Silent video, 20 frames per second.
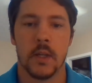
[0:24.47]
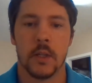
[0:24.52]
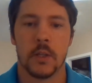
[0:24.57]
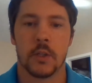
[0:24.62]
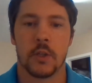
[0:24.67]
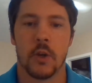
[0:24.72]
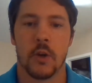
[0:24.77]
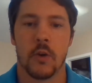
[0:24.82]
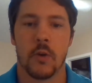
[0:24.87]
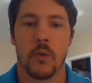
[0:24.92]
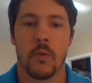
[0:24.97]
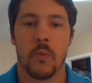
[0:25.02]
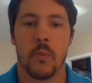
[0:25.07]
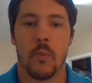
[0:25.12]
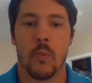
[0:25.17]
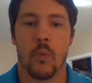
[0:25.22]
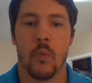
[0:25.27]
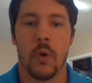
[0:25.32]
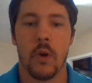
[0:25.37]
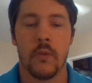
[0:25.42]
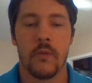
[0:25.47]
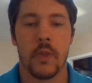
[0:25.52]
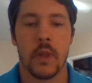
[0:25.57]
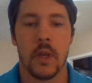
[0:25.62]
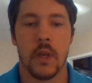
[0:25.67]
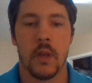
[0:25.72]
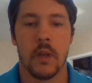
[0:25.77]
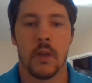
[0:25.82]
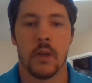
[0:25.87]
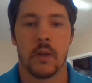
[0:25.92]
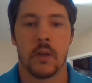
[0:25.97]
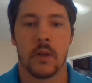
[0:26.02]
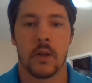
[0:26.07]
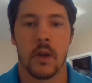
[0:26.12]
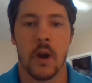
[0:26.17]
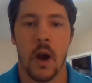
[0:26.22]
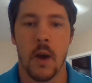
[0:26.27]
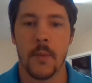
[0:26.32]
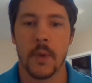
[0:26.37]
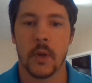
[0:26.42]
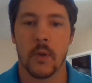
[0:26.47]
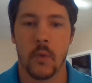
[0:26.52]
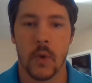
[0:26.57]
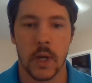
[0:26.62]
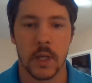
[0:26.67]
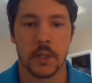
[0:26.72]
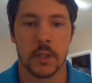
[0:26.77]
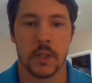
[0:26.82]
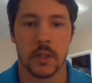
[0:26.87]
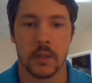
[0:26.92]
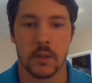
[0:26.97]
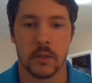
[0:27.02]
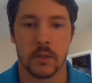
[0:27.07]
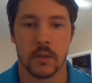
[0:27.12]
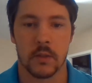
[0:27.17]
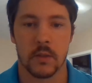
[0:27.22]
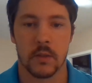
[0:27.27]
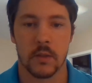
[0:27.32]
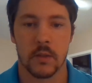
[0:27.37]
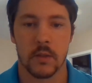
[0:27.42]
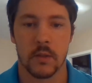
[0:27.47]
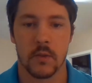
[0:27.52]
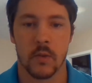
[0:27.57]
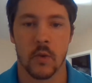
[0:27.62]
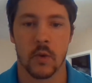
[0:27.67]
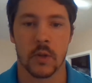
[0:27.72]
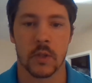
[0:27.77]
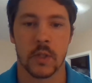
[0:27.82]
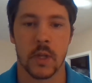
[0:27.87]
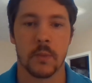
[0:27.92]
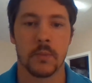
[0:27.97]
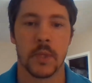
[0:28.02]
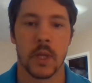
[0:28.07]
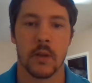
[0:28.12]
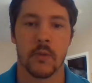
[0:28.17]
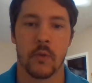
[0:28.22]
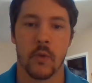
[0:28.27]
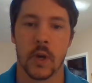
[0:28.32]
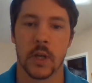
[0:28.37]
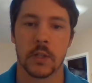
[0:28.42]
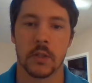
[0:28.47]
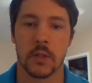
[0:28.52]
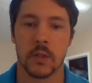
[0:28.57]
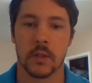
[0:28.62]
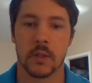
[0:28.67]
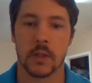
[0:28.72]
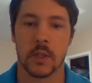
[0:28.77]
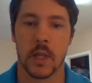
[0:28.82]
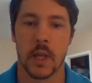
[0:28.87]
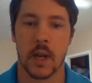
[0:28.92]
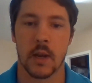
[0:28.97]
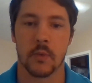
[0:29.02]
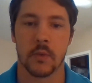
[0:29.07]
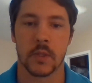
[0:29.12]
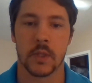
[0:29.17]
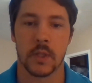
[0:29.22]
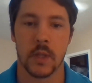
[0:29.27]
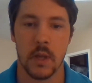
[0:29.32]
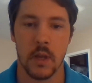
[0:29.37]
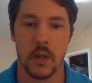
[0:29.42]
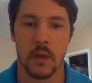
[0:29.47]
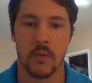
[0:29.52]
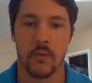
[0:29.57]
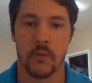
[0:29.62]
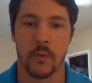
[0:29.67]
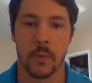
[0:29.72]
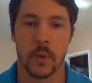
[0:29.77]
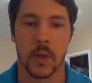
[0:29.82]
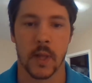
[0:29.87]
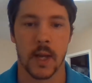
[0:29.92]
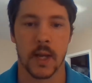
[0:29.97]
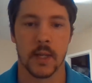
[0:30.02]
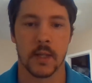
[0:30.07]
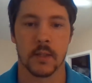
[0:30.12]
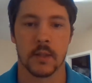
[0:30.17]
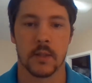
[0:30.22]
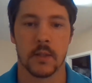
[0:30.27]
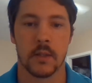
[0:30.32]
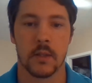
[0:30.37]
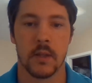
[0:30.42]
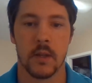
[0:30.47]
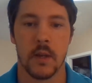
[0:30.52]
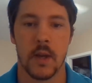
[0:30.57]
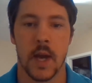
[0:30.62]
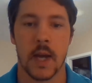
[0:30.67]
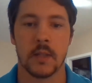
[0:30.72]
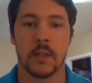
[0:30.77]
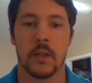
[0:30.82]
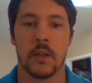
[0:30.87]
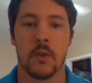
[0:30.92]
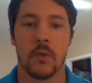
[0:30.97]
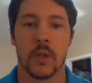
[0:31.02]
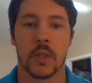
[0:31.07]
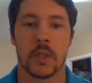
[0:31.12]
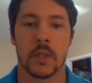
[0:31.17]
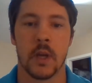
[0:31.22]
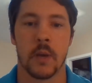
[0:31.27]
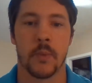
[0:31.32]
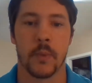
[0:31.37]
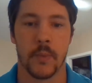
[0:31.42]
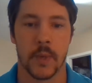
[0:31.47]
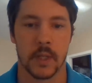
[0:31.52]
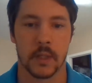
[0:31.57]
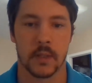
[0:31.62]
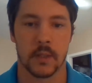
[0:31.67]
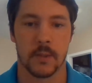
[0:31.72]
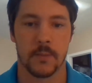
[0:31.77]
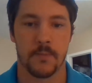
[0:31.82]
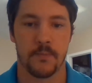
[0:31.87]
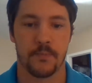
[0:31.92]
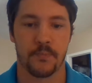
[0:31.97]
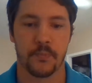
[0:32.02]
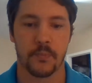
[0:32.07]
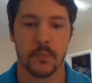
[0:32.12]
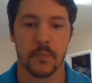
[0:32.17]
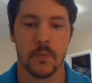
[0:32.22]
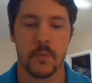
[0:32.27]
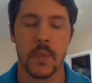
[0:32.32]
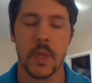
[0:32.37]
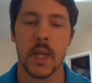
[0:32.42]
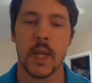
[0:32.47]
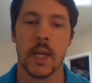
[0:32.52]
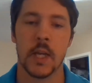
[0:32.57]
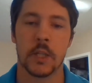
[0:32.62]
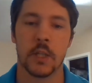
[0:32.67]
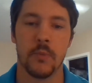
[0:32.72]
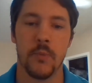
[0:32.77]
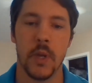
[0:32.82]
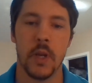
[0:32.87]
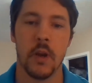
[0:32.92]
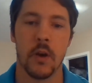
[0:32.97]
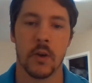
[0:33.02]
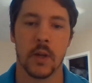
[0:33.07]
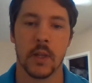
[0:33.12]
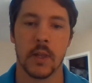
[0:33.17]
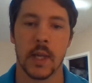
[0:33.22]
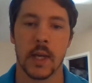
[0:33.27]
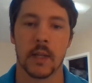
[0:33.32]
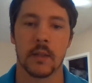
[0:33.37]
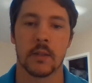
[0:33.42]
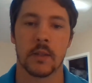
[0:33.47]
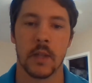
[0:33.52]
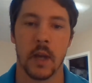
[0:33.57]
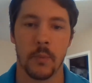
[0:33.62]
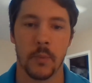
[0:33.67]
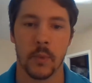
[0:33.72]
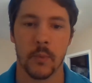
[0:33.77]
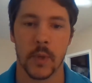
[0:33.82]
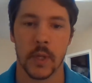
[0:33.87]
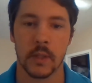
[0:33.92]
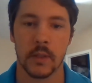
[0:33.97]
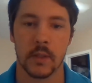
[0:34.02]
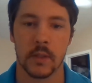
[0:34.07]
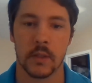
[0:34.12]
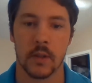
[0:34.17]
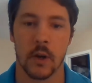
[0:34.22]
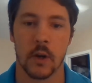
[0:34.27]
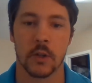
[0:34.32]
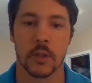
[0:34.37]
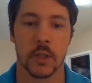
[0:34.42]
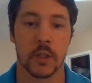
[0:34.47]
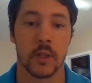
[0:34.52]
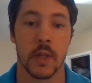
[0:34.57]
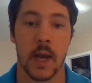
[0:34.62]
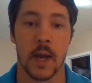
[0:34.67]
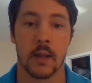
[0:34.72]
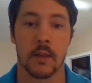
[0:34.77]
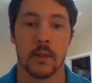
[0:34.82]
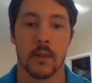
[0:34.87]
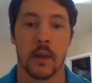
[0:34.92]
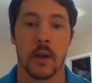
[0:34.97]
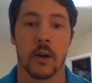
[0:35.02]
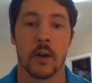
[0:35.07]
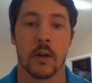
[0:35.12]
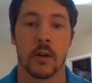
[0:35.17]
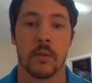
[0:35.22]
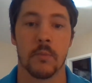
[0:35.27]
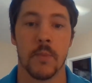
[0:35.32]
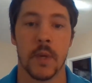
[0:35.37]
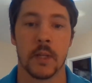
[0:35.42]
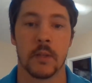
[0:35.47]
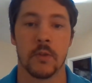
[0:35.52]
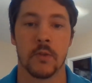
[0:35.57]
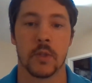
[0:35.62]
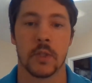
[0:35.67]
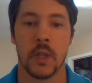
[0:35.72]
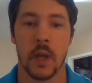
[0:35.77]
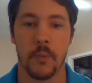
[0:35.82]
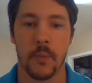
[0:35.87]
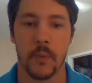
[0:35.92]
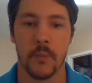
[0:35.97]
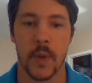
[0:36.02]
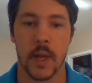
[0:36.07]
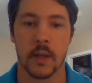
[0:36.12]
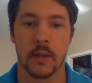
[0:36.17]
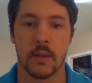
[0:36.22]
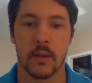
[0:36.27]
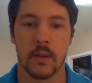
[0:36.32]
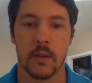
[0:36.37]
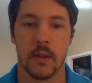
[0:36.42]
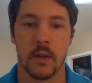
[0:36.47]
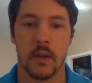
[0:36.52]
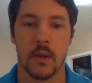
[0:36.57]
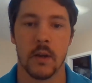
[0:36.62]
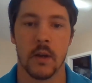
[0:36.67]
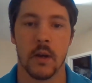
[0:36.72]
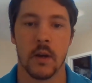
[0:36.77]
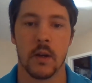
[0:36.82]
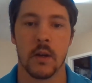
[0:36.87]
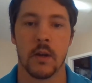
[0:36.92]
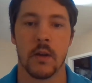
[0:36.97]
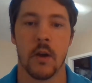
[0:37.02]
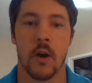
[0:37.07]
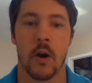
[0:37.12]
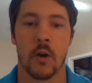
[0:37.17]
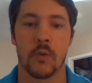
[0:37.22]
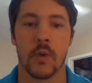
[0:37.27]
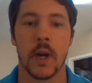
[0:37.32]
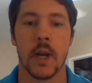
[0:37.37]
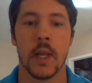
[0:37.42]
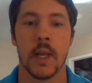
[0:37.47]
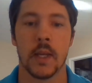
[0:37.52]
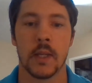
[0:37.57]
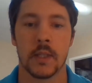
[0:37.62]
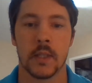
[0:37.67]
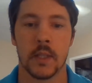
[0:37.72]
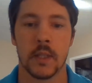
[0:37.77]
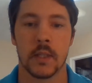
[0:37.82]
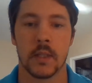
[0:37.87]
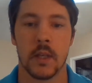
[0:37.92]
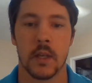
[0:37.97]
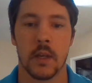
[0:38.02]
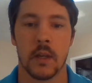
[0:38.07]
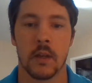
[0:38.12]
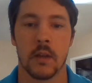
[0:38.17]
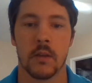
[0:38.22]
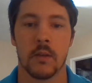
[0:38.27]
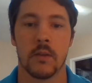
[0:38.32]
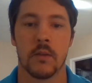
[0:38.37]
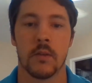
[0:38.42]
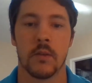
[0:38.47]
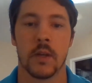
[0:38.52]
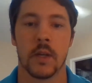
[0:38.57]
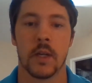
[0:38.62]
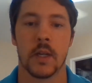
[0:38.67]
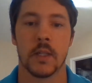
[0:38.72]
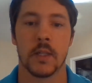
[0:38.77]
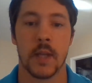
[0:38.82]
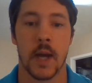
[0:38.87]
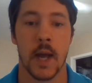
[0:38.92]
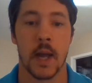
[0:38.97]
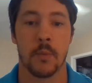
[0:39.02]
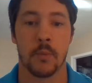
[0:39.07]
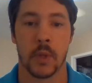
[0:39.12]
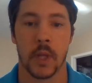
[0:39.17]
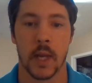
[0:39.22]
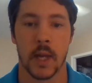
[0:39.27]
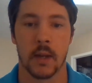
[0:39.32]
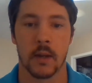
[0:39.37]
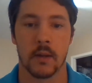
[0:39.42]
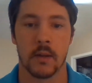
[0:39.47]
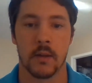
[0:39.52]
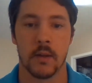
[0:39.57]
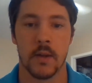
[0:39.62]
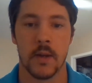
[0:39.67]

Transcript: So one of the common questions or subset of questions that I receive from clients has to do with supplements. It should be noted that supplements are just that. They are meant to supplement an already existing diet plan.